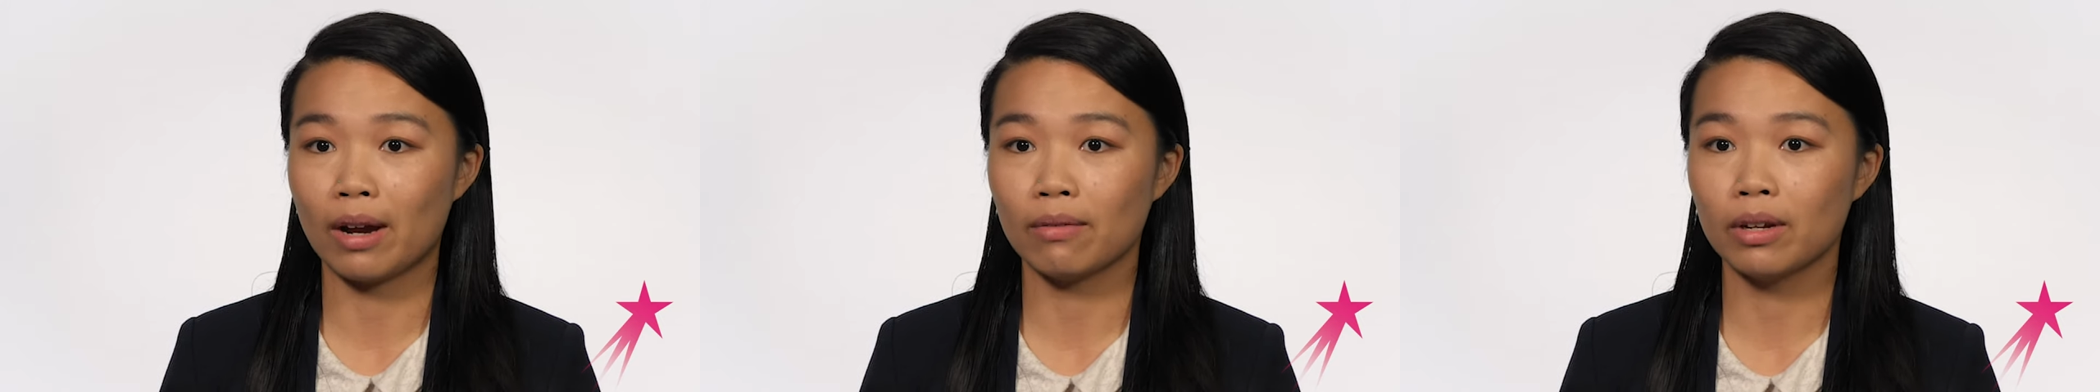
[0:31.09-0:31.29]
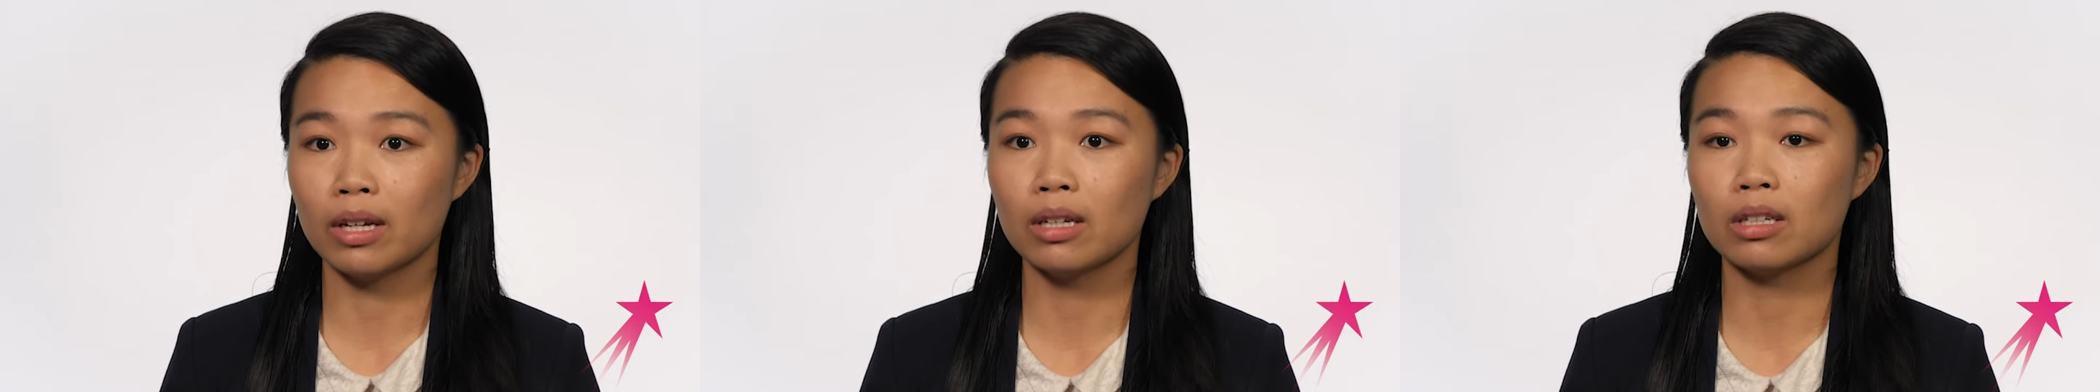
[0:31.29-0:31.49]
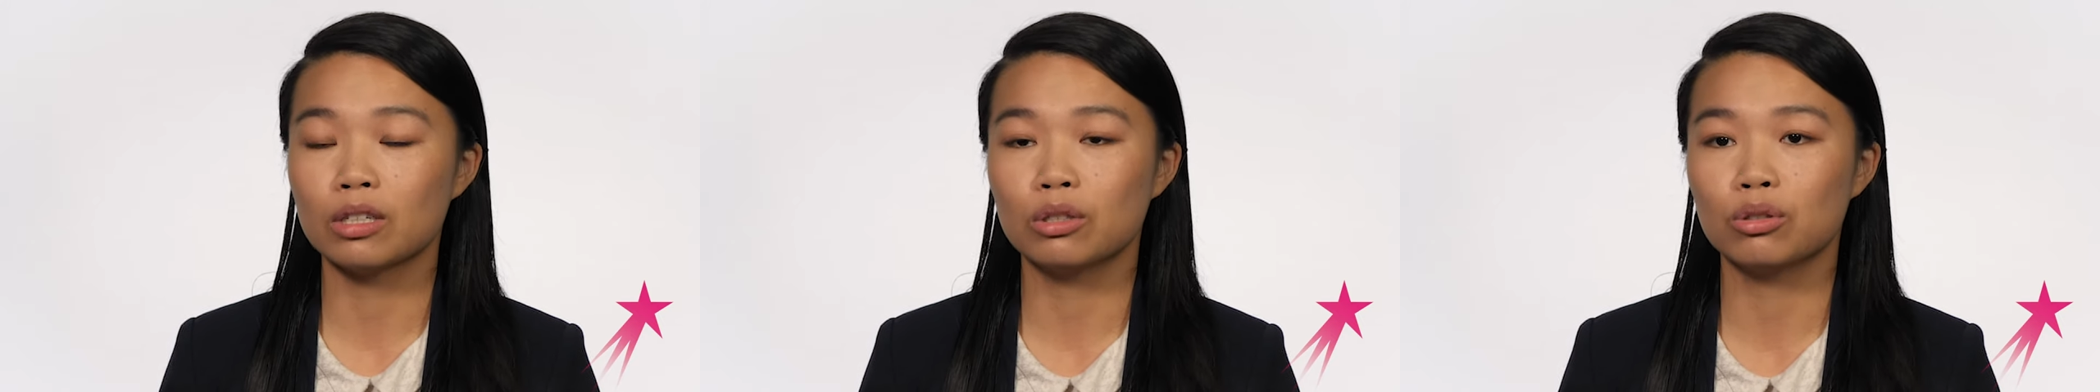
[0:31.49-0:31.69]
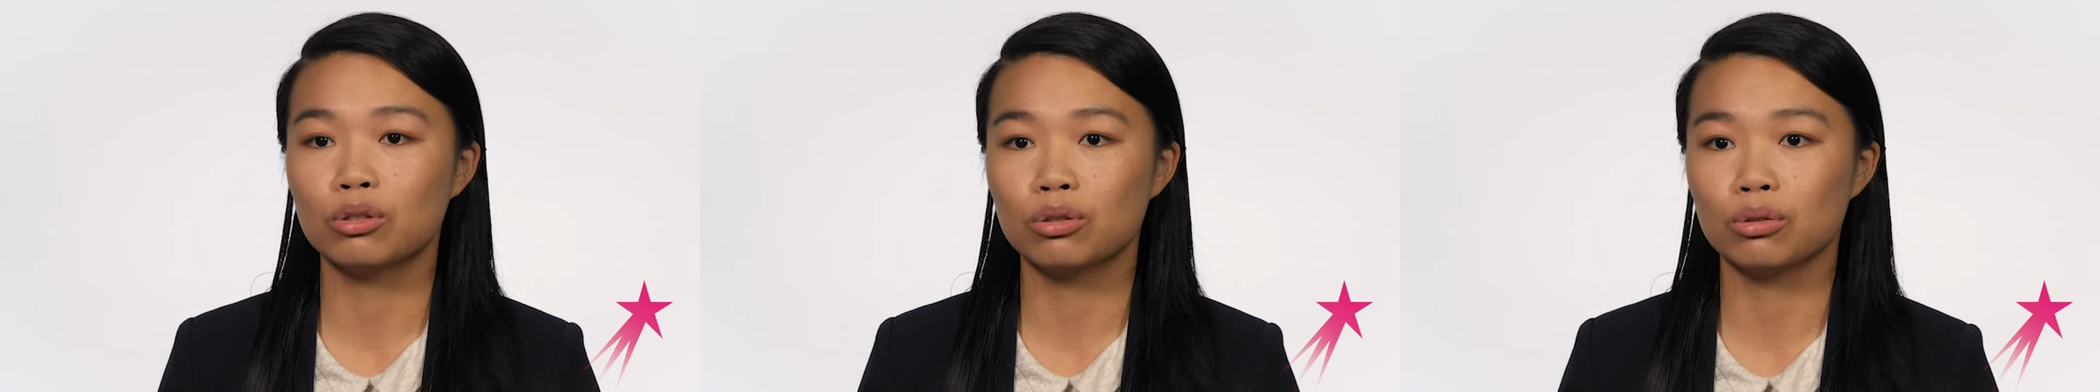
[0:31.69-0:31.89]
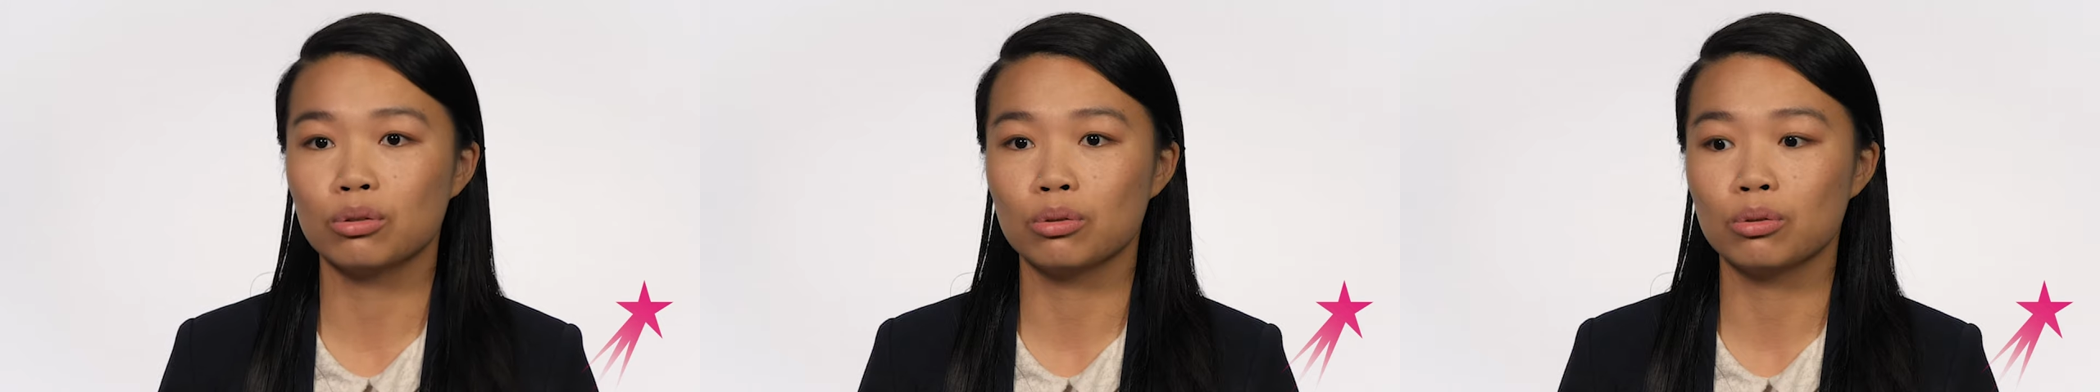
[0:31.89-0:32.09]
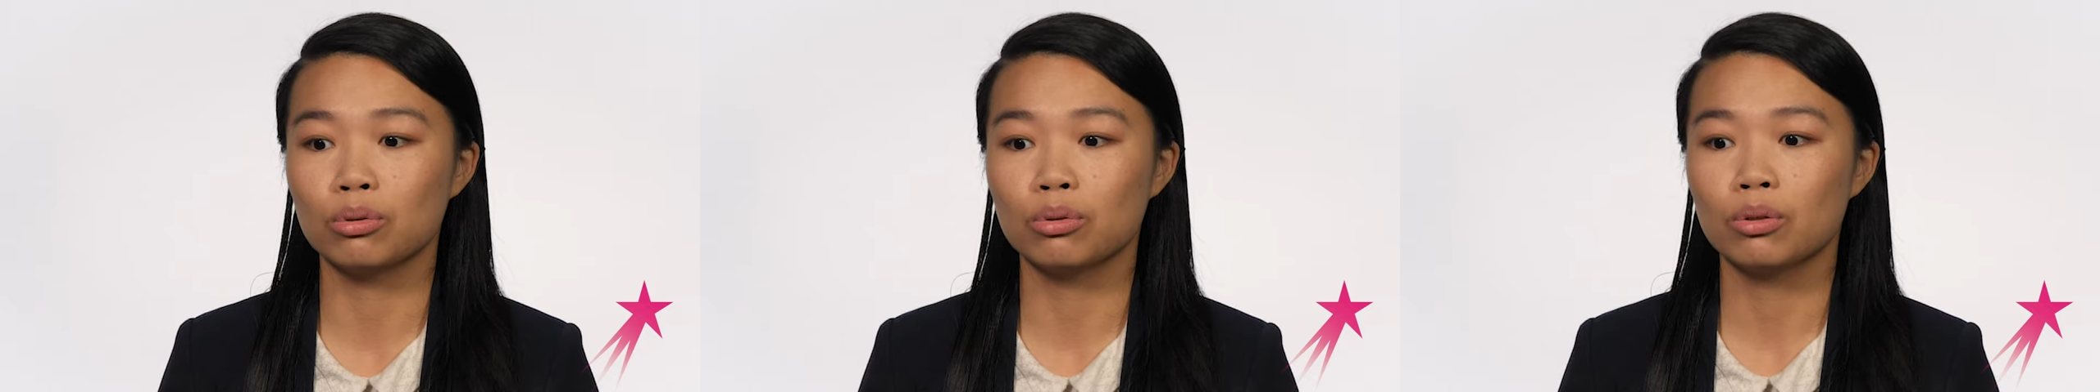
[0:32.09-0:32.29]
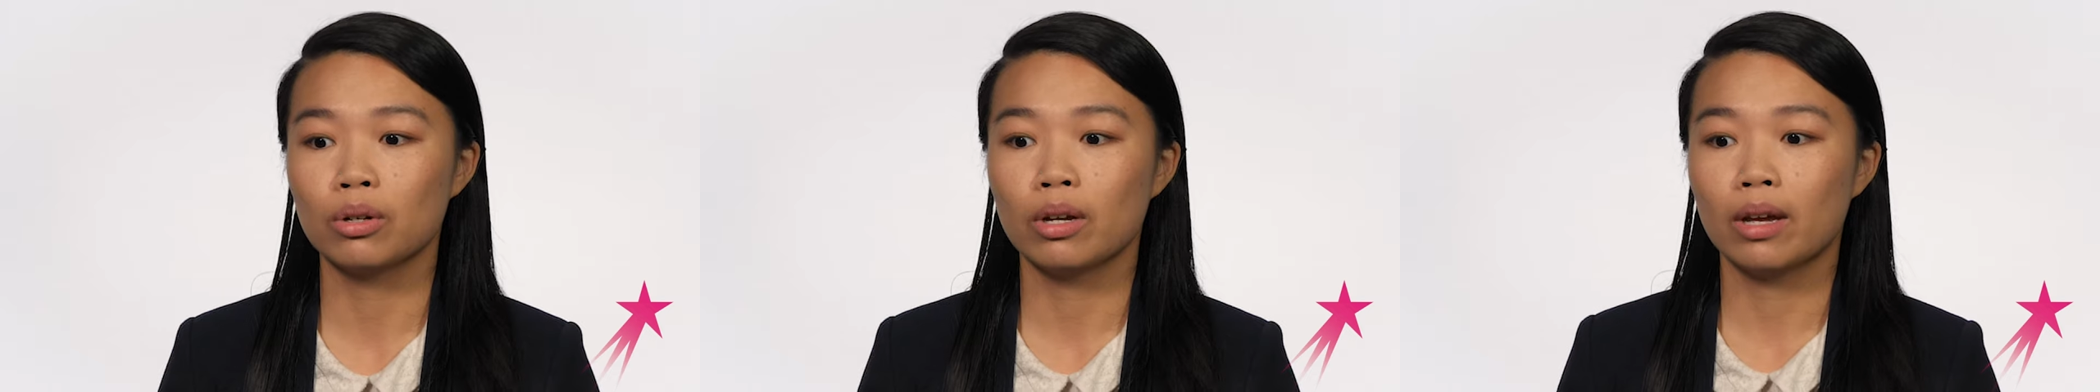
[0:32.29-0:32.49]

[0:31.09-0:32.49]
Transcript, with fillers: driving into